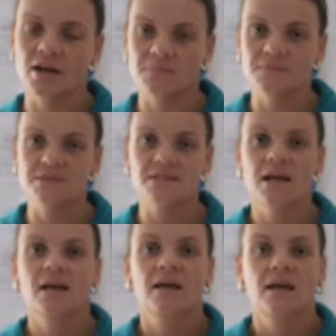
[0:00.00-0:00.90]
comes
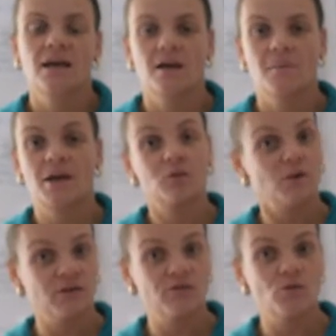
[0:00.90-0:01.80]
at
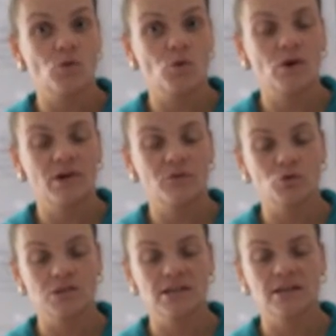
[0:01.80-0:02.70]
week
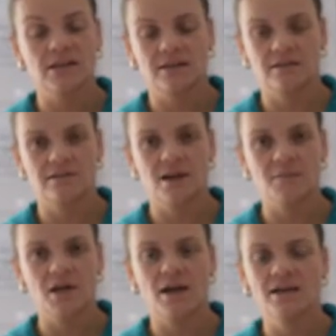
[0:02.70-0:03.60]
14 in the
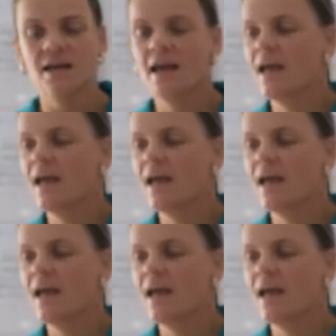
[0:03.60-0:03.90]
timeline,